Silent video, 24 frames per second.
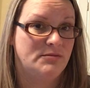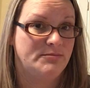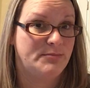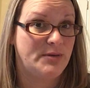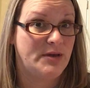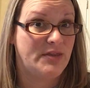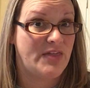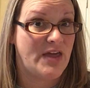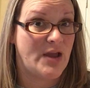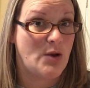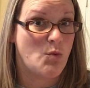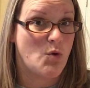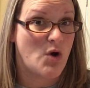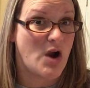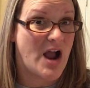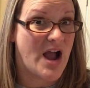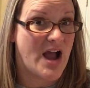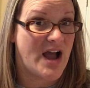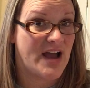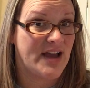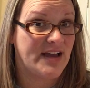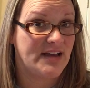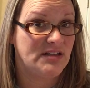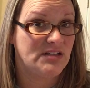But they were
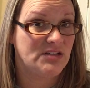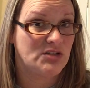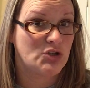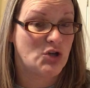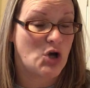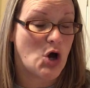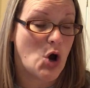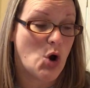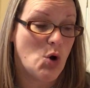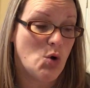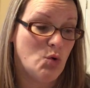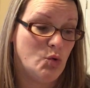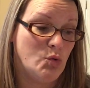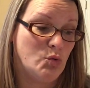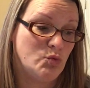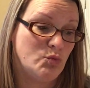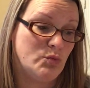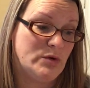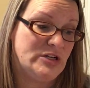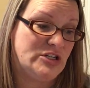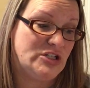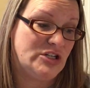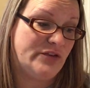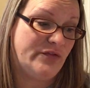ice cold
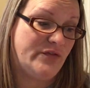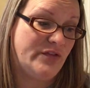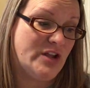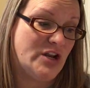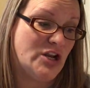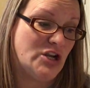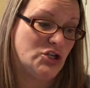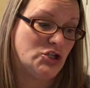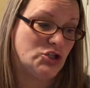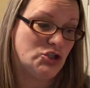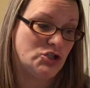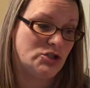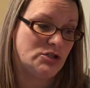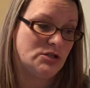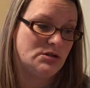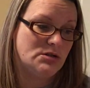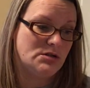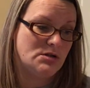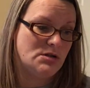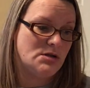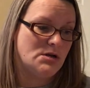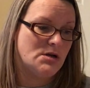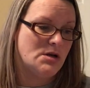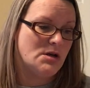when she finished.
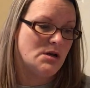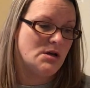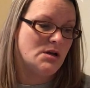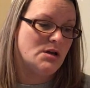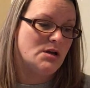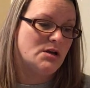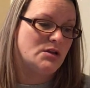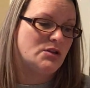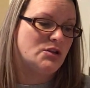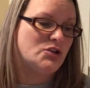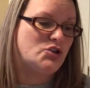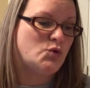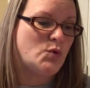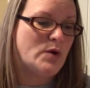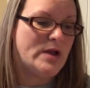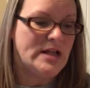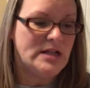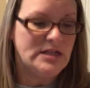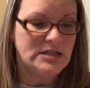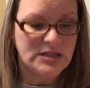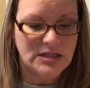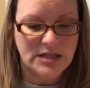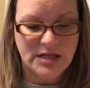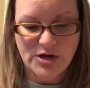The
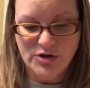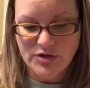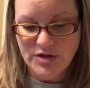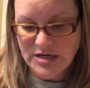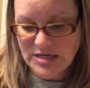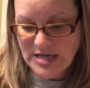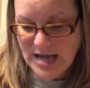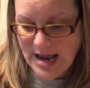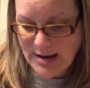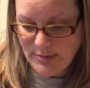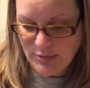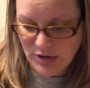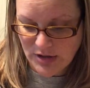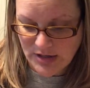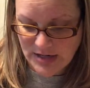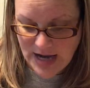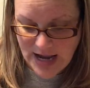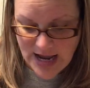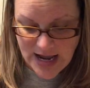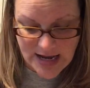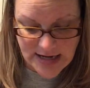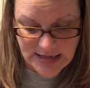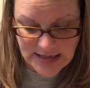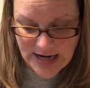twins cleared the table, and
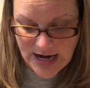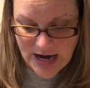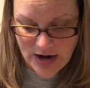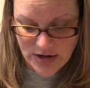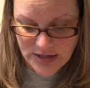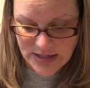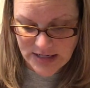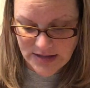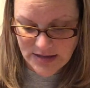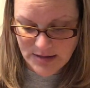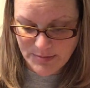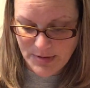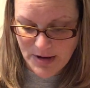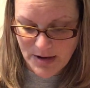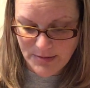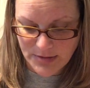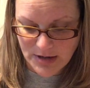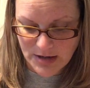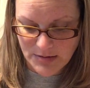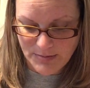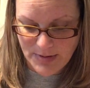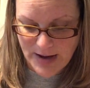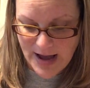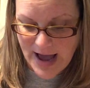Ann carried in the
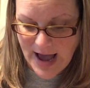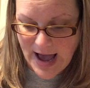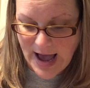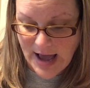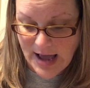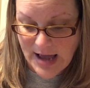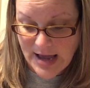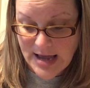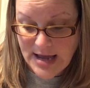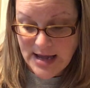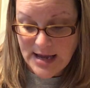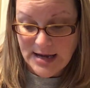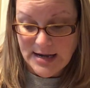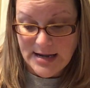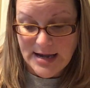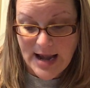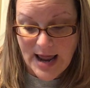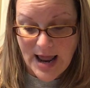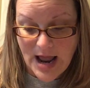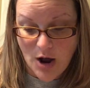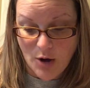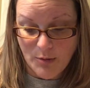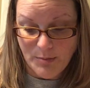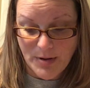pumpkin pie.
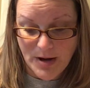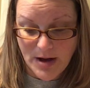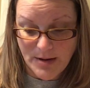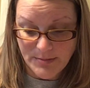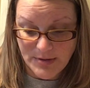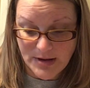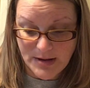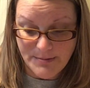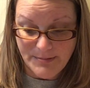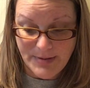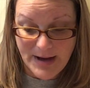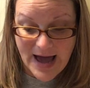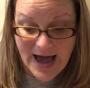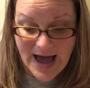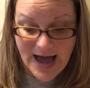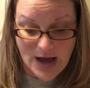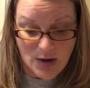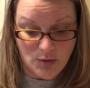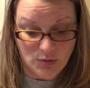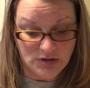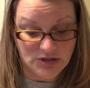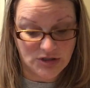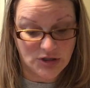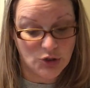Now, pumpkin
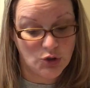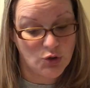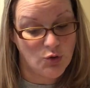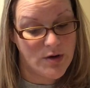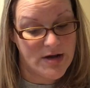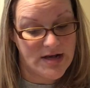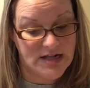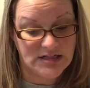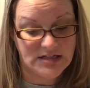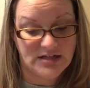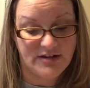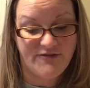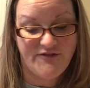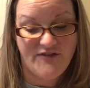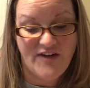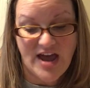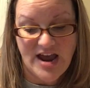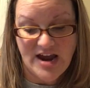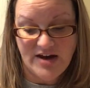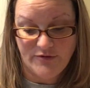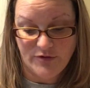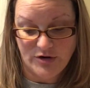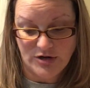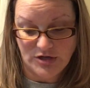pie was the twins'
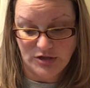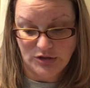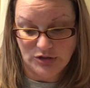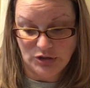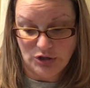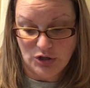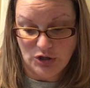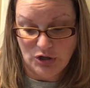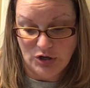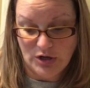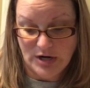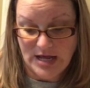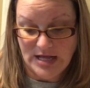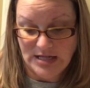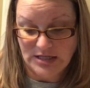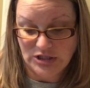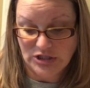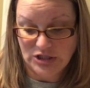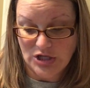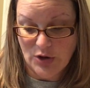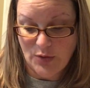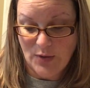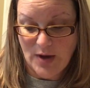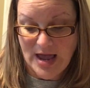favorite dessert, and
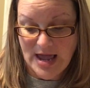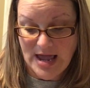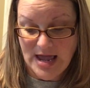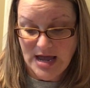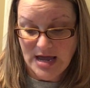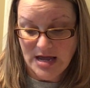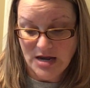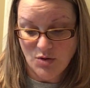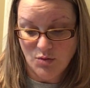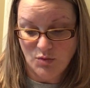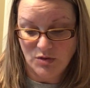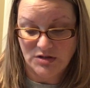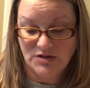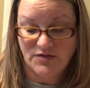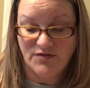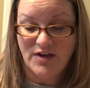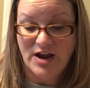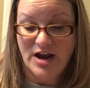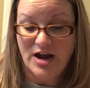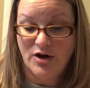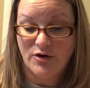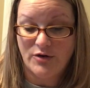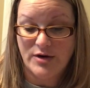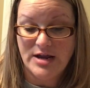so Ann was
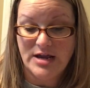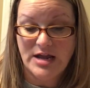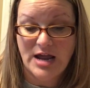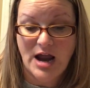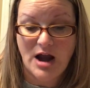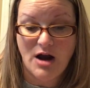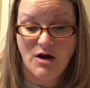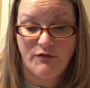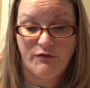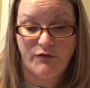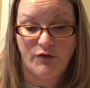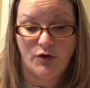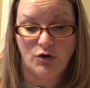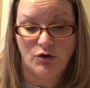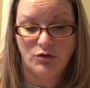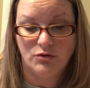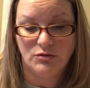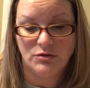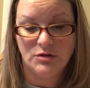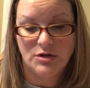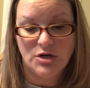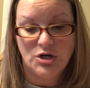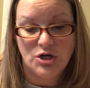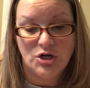very careful
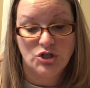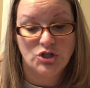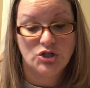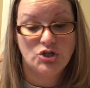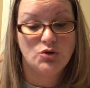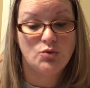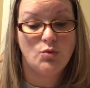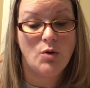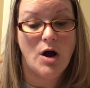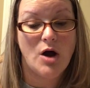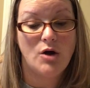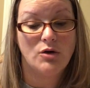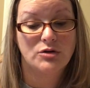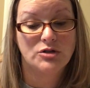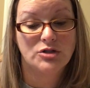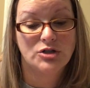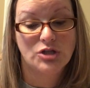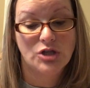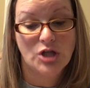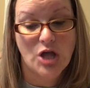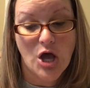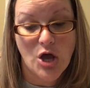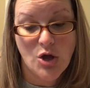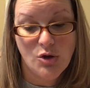to walk
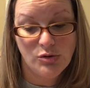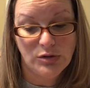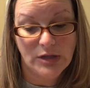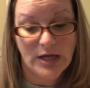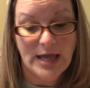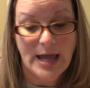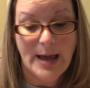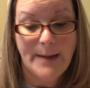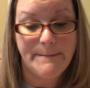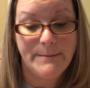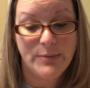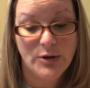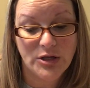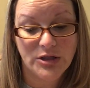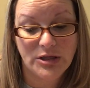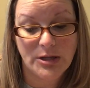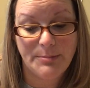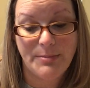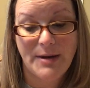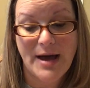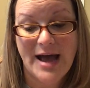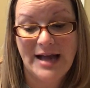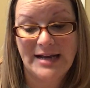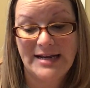slowly and put
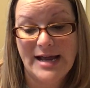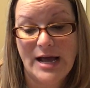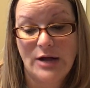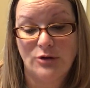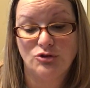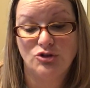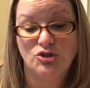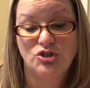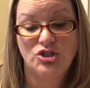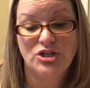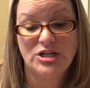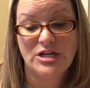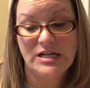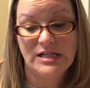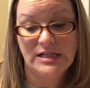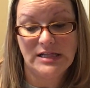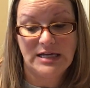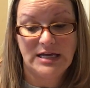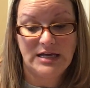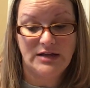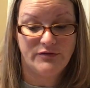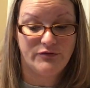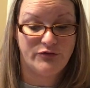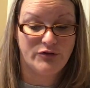the pie down
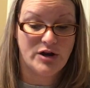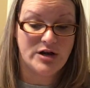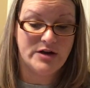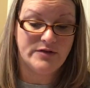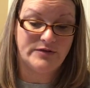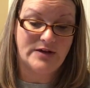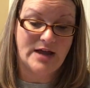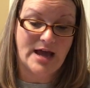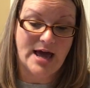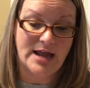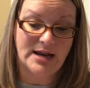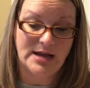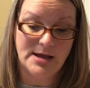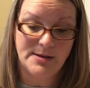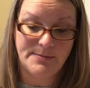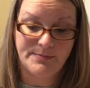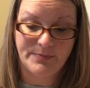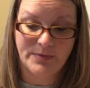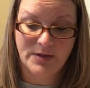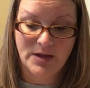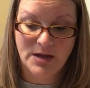gently in front of Daddy.